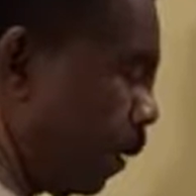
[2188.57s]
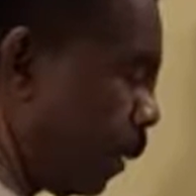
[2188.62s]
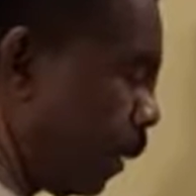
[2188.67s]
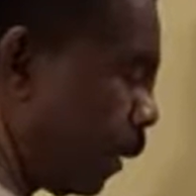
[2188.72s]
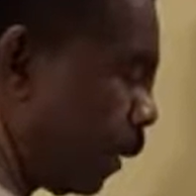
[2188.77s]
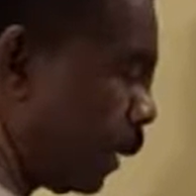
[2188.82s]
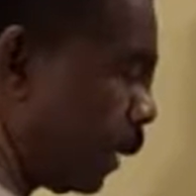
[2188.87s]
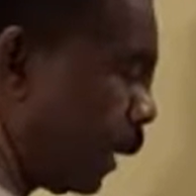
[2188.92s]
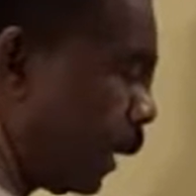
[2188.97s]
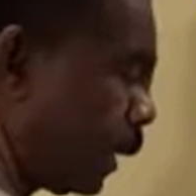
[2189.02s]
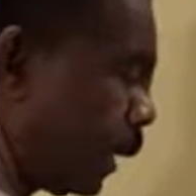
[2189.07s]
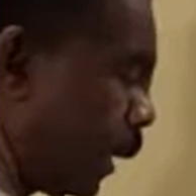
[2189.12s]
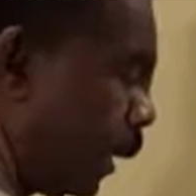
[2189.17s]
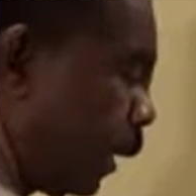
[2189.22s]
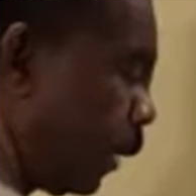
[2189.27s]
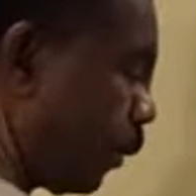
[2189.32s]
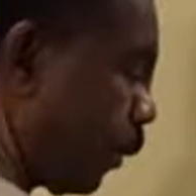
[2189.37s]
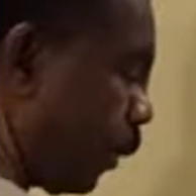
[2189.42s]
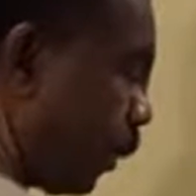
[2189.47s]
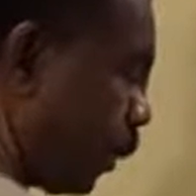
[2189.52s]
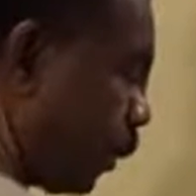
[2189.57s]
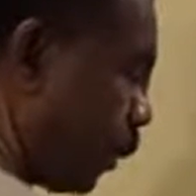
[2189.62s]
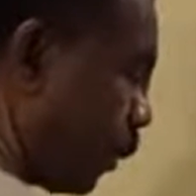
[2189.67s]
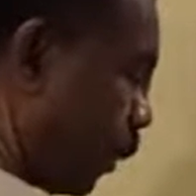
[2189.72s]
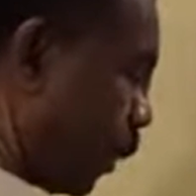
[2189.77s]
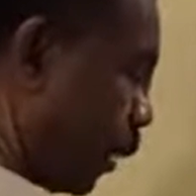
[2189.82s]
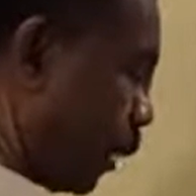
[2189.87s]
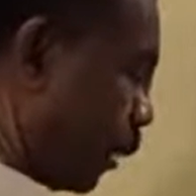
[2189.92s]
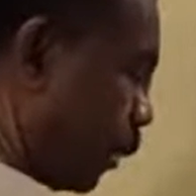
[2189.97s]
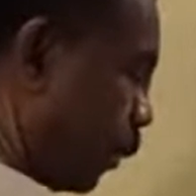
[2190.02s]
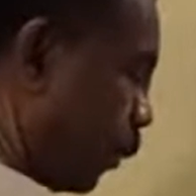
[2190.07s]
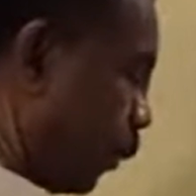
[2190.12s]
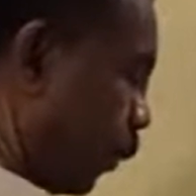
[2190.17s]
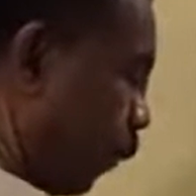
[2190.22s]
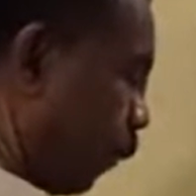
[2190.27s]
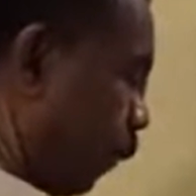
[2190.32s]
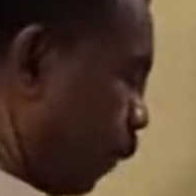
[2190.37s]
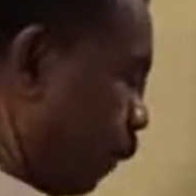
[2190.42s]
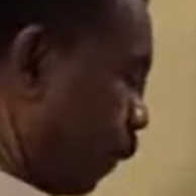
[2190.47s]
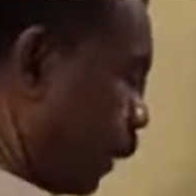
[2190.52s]
plus 16 squared is
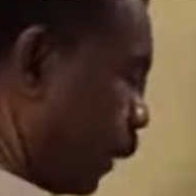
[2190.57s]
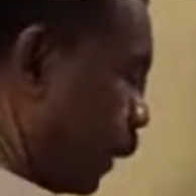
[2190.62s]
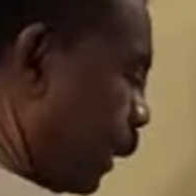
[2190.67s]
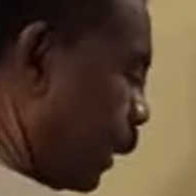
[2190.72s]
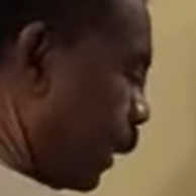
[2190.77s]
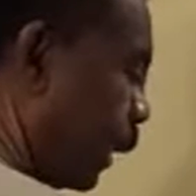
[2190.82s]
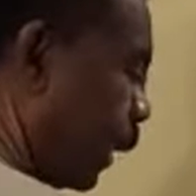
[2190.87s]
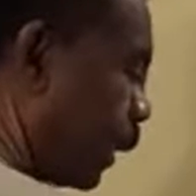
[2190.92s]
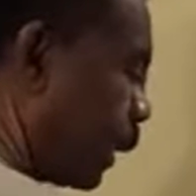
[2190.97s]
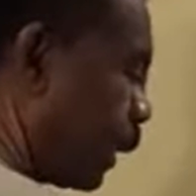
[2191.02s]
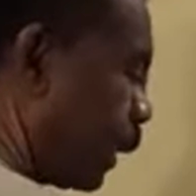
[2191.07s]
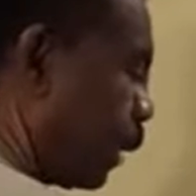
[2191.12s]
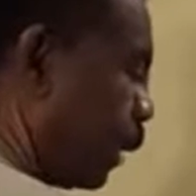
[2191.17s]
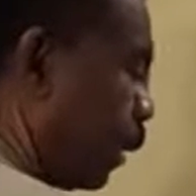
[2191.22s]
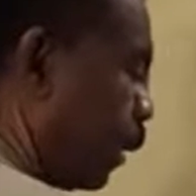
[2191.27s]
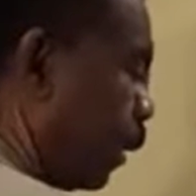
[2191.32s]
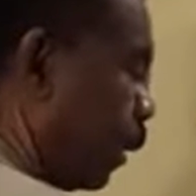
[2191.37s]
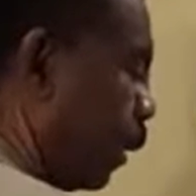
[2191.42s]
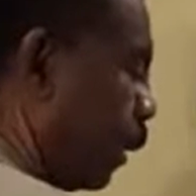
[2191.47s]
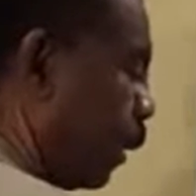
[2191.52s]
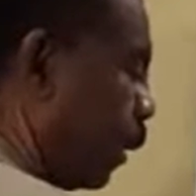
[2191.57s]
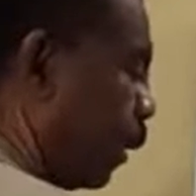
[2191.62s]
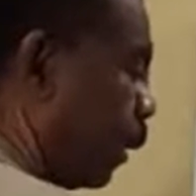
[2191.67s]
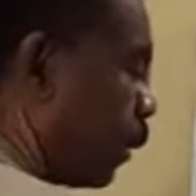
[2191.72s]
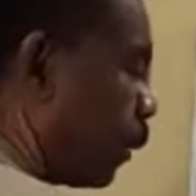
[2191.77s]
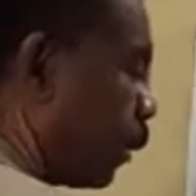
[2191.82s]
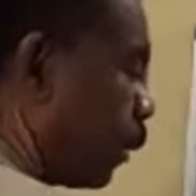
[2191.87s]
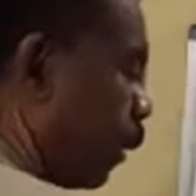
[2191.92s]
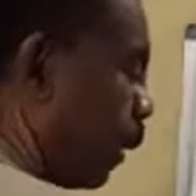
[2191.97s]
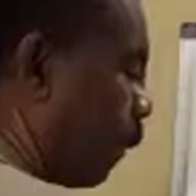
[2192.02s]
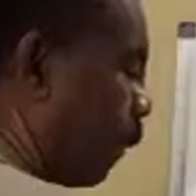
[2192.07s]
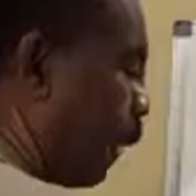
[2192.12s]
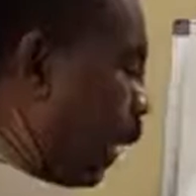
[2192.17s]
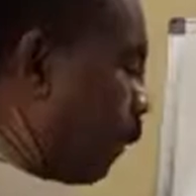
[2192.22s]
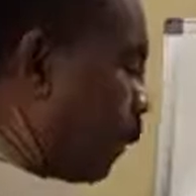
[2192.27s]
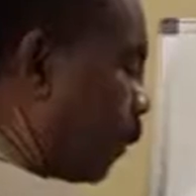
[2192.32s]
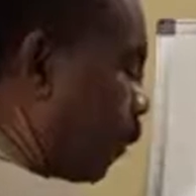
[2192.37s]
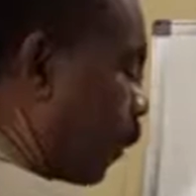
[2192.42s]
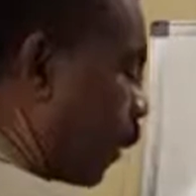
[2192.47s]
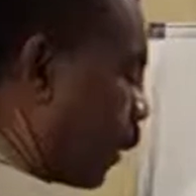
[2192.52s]
256,
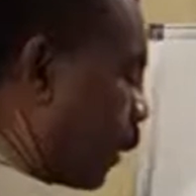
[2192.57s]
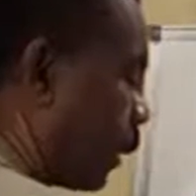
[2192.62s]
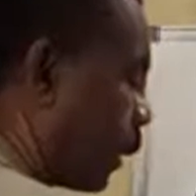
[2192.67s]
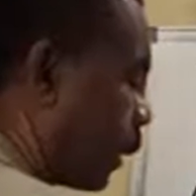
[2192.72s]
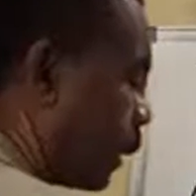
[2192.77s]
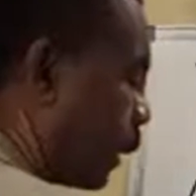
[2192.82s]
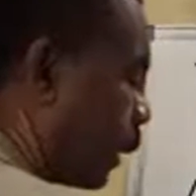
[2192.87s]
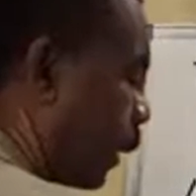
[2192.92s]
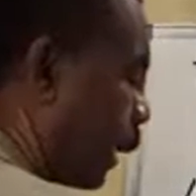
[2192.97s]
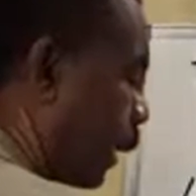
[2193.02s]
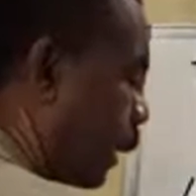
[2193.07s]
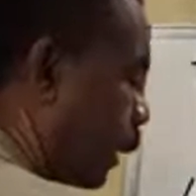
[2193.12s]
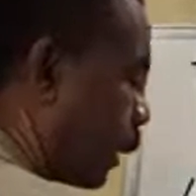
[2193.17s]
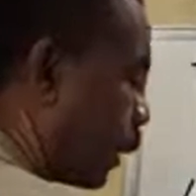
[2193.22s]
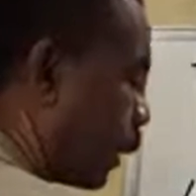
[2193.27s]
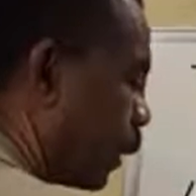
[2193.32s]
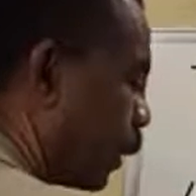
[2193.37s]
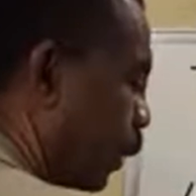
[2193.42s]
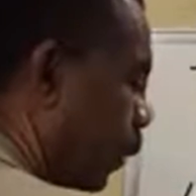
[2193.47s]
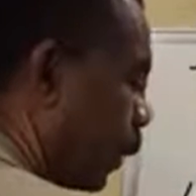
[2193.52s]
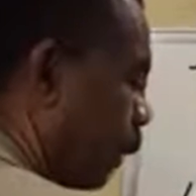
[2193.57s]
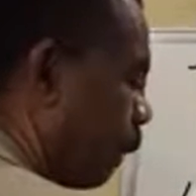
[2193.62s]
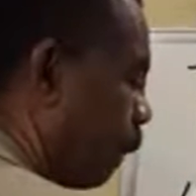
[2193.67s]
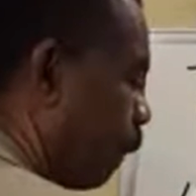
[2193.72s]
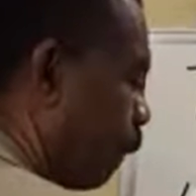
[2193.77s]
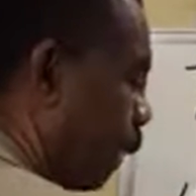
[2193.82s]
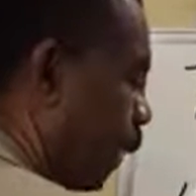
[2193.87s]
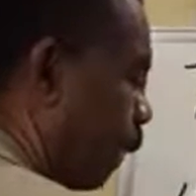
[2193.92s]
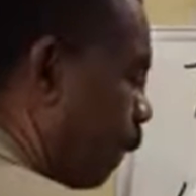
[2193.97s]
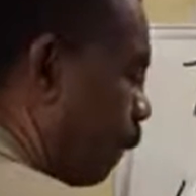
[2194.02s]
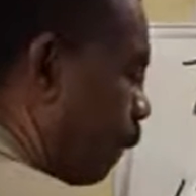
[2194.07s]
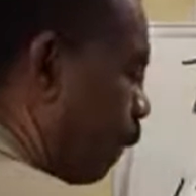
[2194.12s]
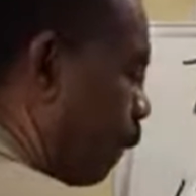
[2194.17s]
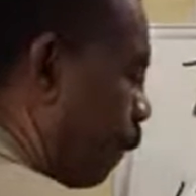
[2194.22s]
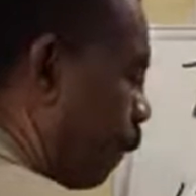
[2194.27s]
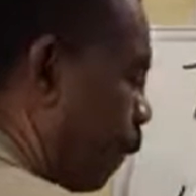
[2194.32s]
25 squared is 625.